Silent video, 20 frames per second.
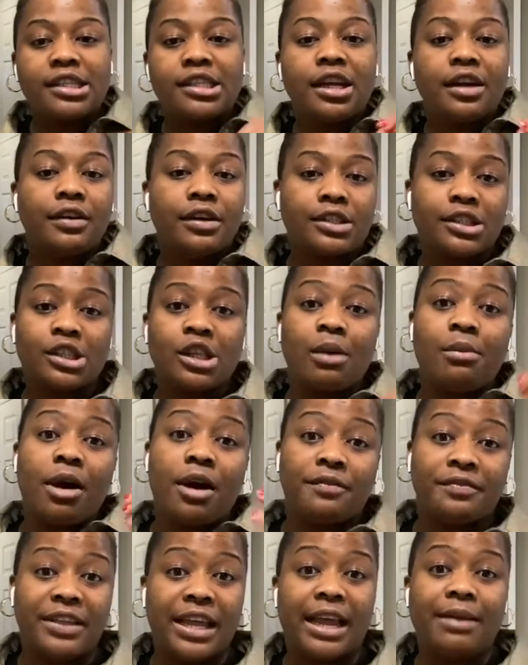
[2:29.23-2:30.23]
Some
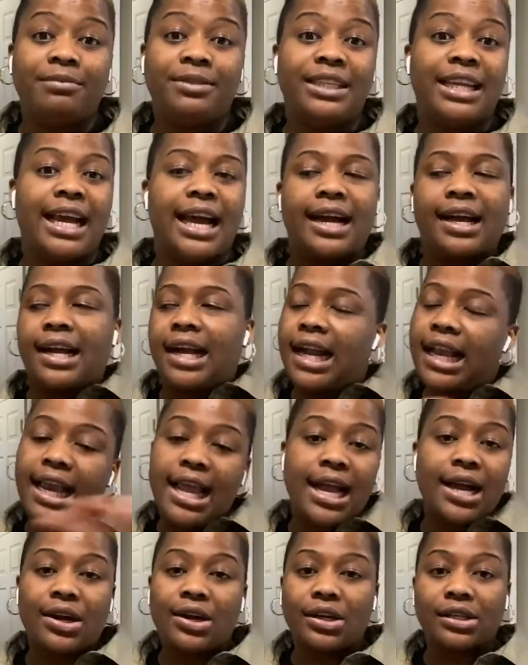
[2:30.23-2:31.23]
of them, they are
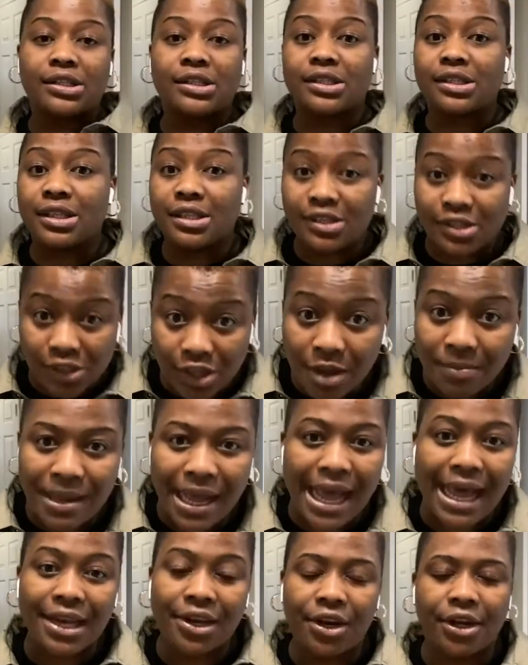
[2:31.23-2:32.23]
clear cuts. Some
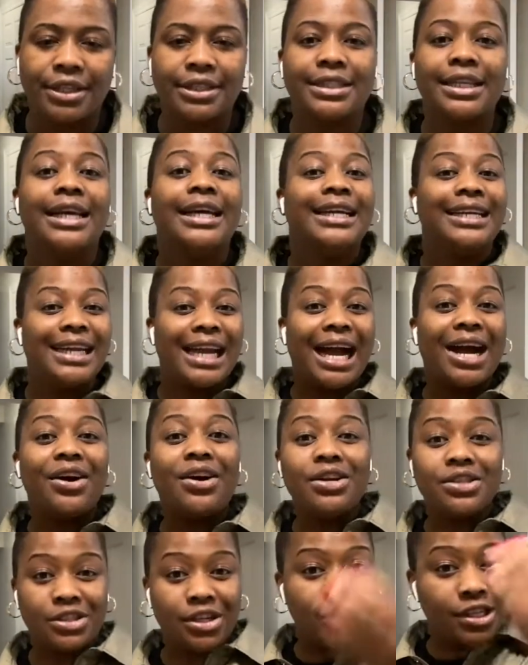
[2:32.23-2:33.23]
are not. There are
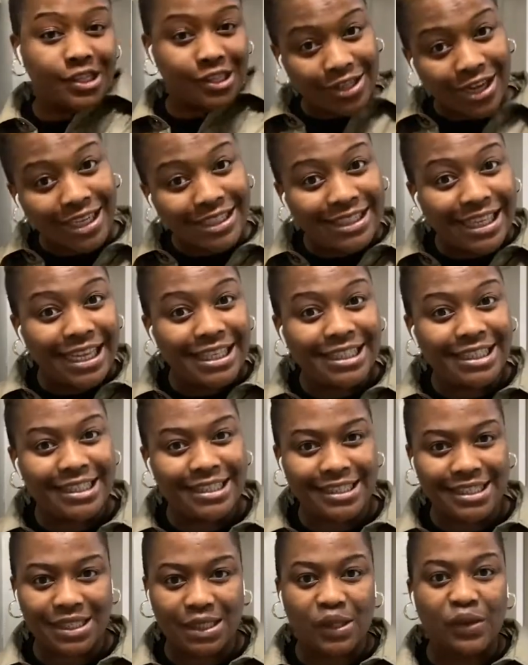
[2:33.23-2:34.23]
also
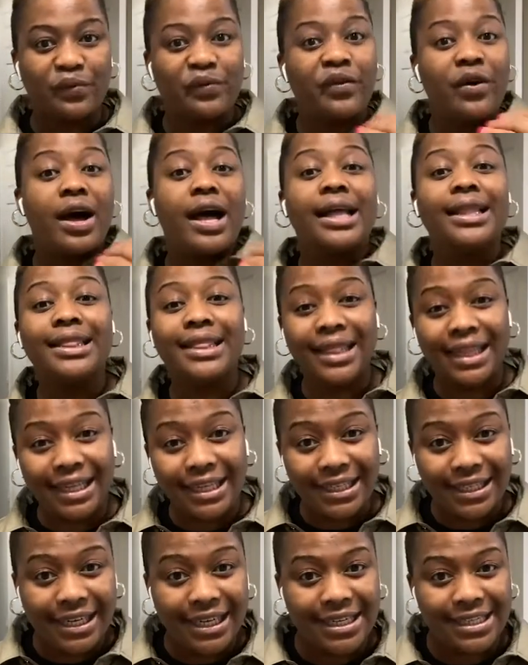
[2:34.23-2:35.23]
strategies for
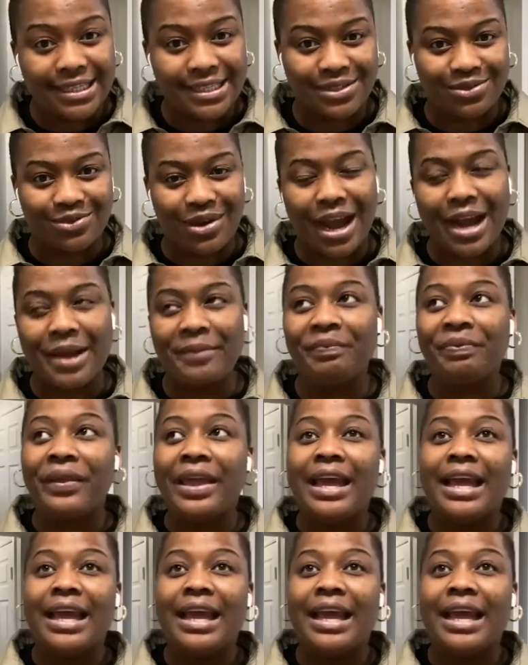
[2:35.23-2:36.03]
handling this, right?